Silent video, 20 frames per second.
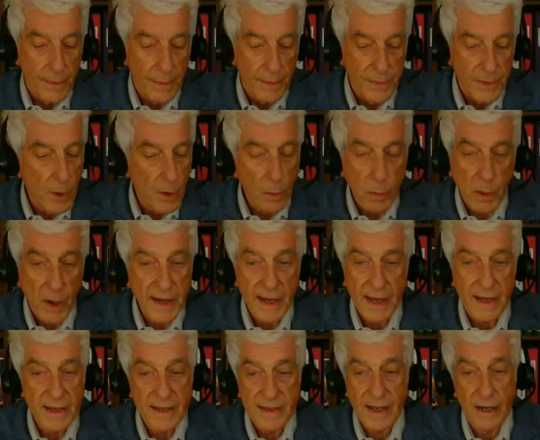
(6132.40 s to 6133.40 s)

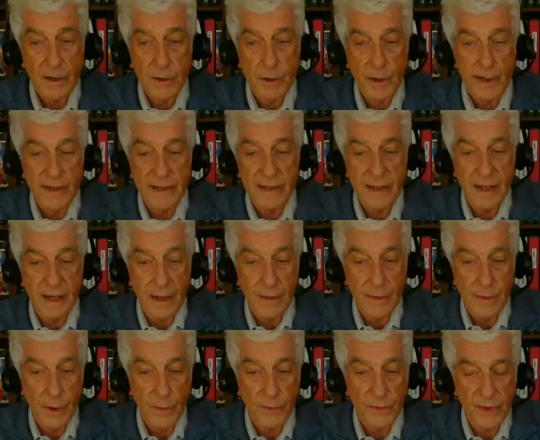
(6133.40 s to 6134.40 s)
nobody is interested in
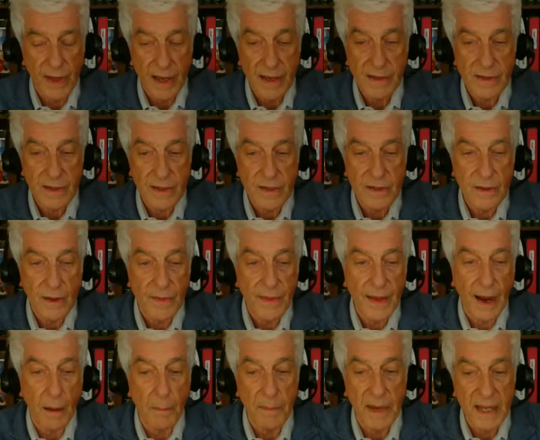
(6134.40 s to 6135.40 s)
those cases, and
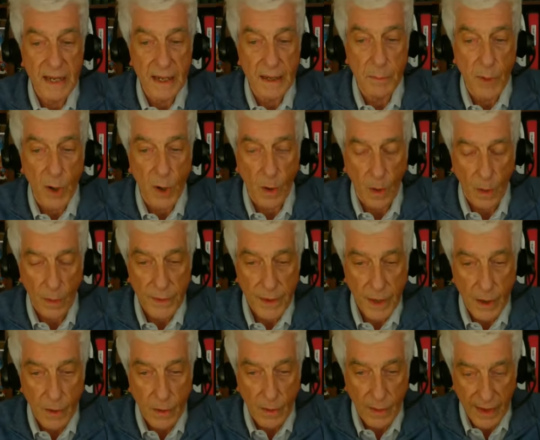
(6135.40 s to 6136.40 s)
there are many more.
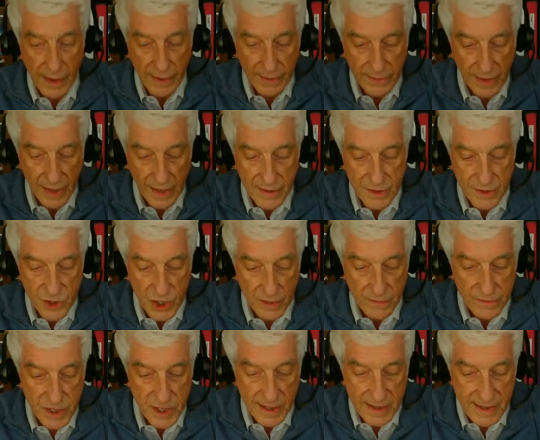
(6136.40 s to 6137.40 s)
As
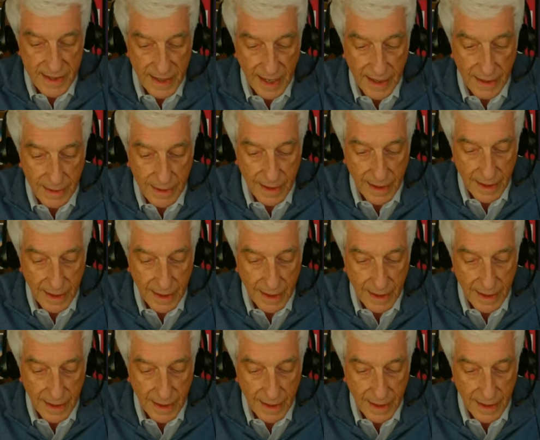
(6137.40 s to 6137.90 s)
Jeff just said,